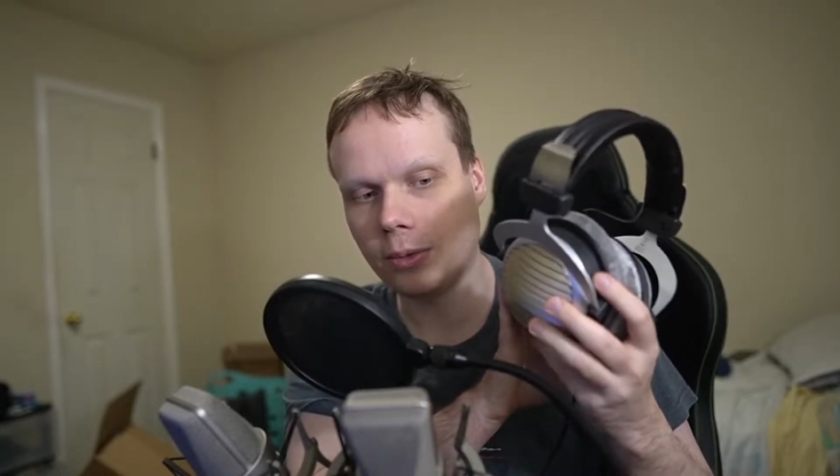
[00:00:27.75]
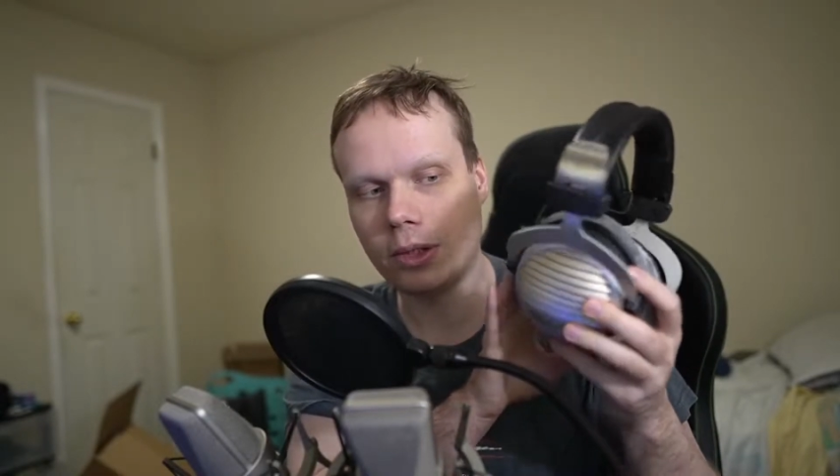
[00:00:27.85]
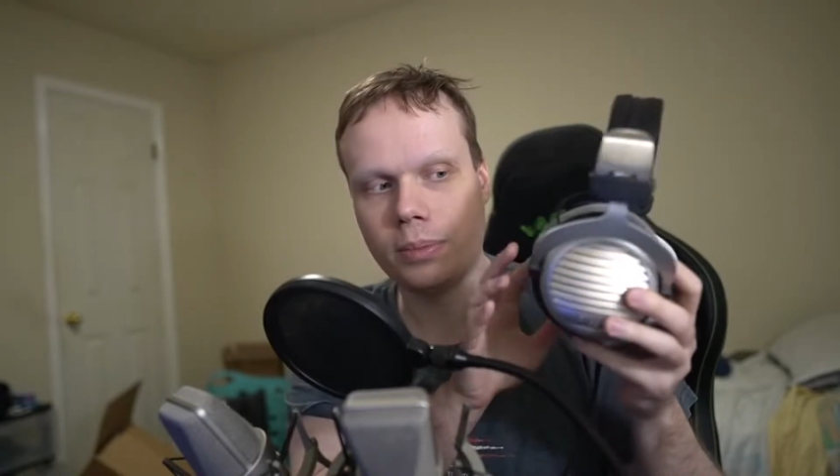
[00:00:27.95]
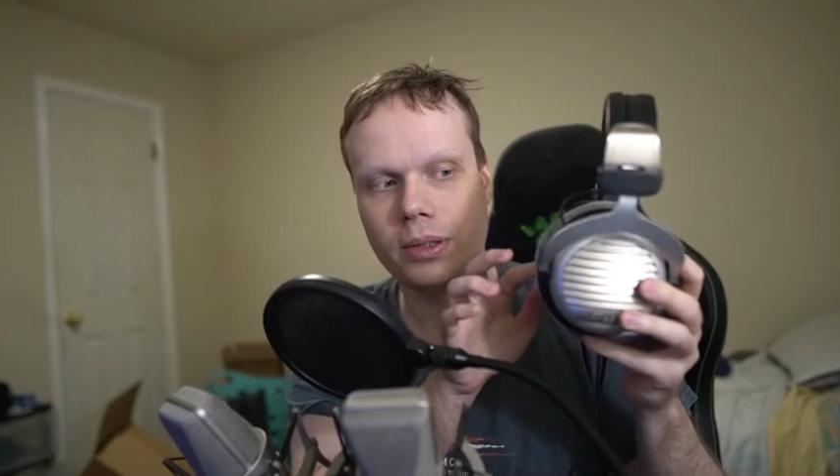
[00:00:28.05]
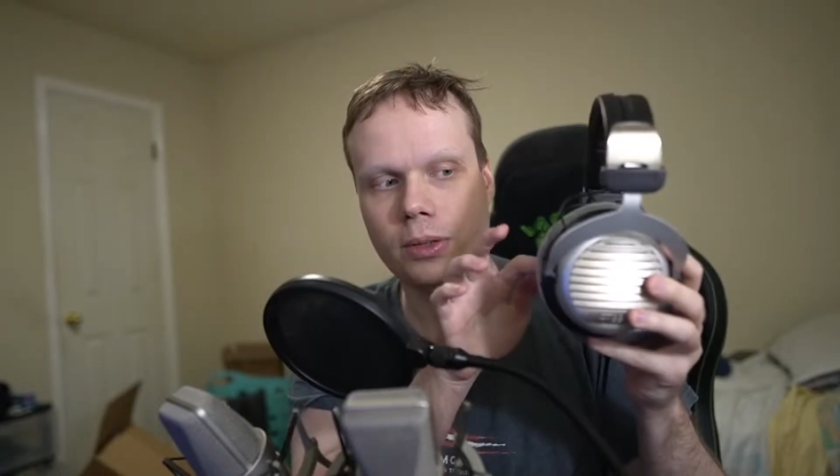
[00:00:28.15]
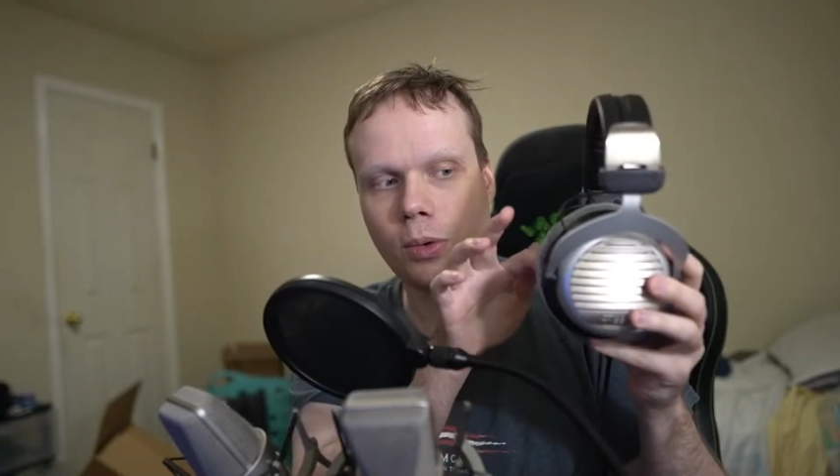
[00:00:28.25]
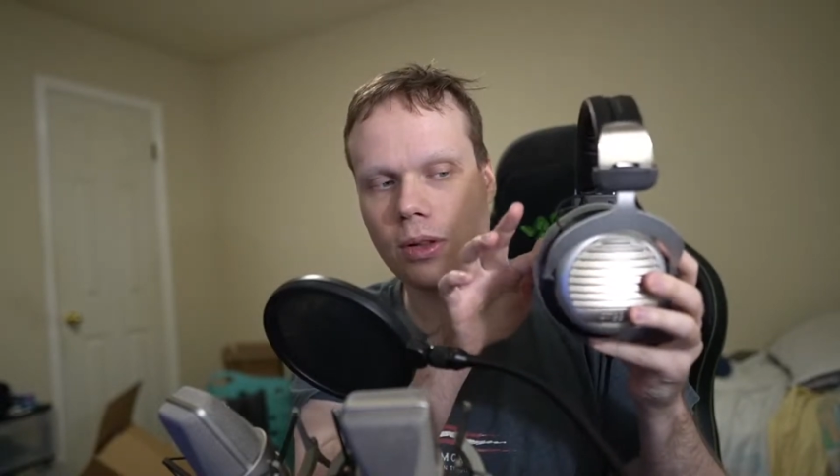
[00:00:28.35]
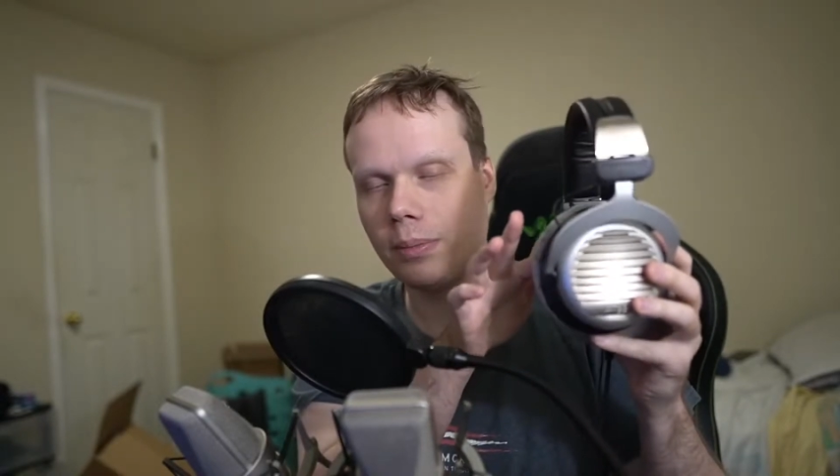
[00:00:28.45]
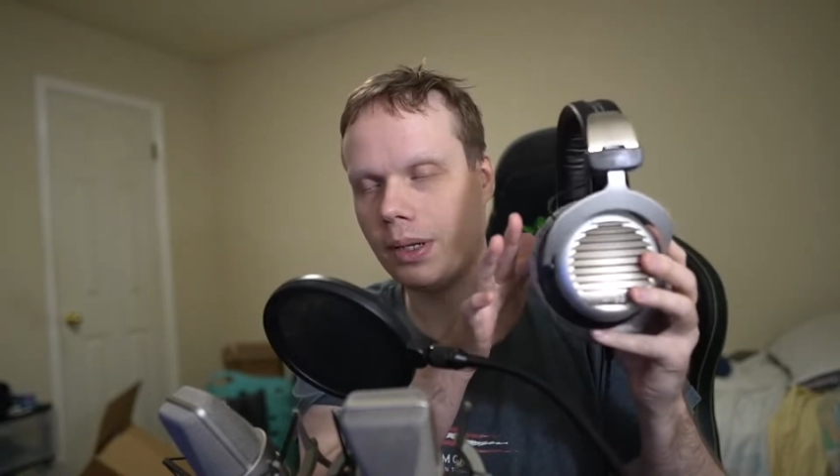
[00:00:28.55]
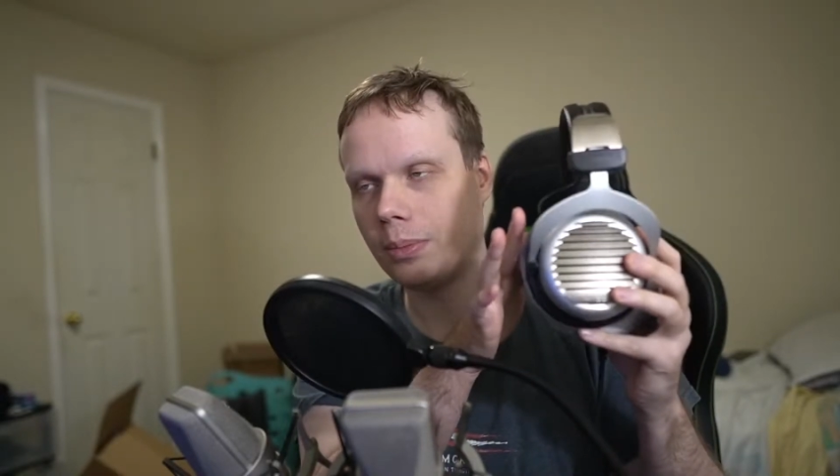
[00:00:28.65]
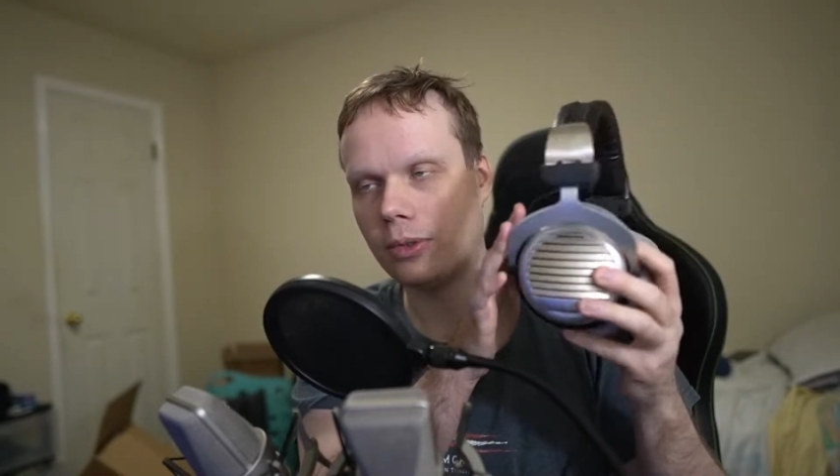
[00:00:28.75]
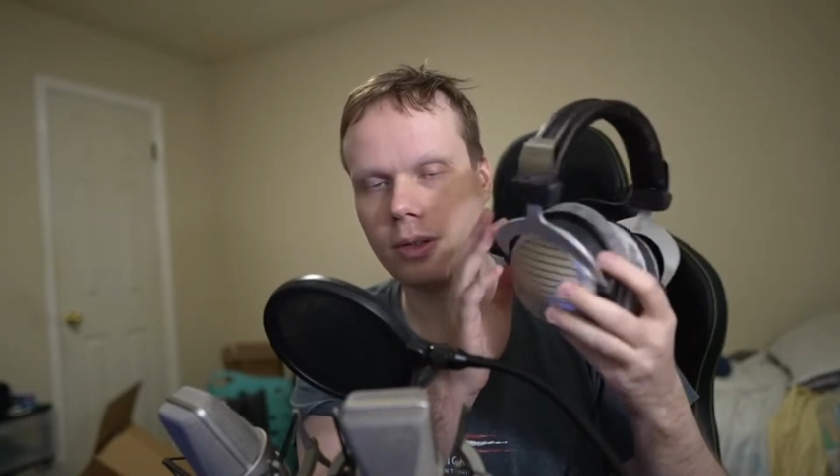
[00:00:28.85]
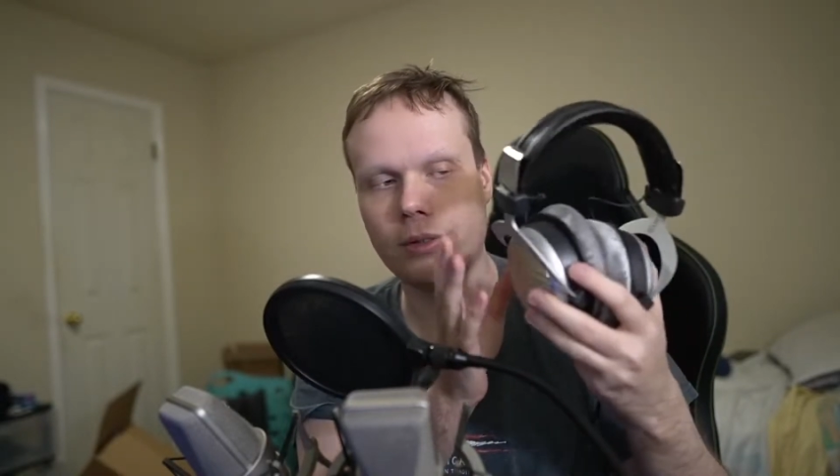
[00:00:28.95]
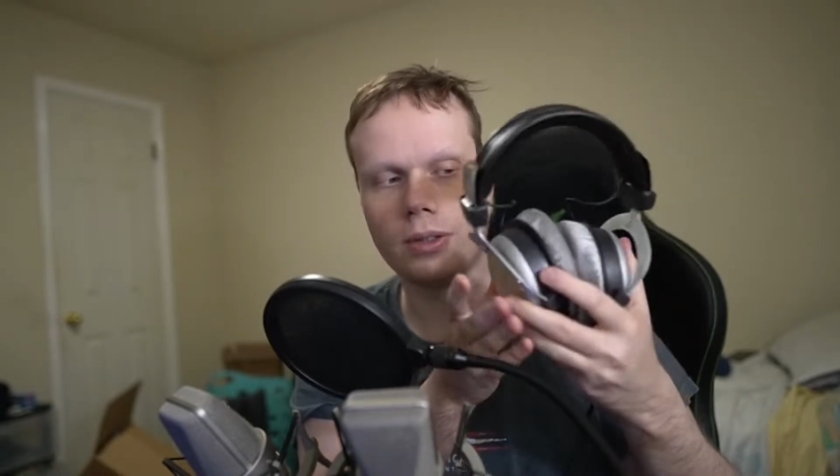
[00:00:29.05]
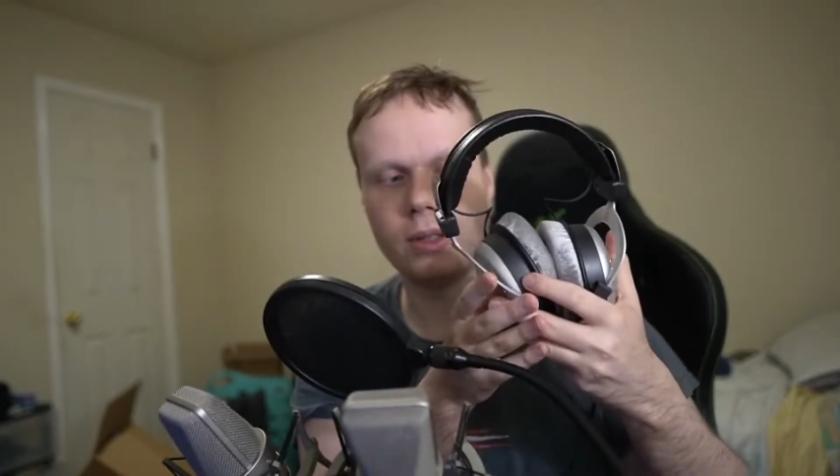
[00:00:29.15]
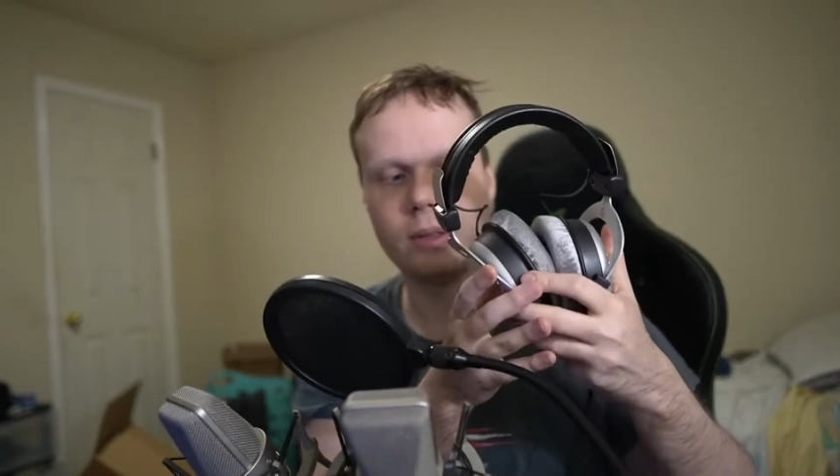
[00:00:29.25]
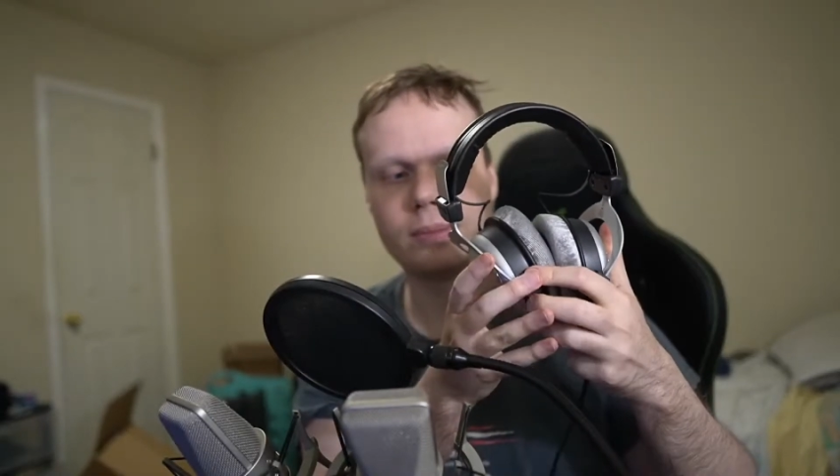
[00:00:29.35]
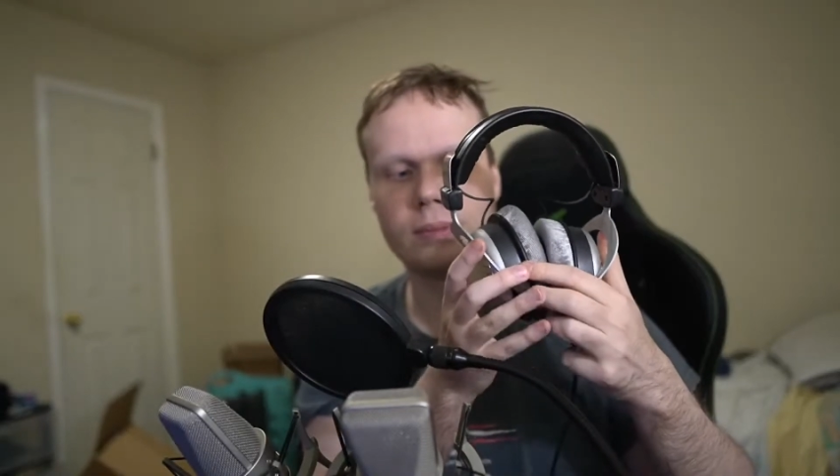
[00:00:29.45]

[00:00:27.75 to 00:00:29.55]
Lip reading: We put toilet paper under the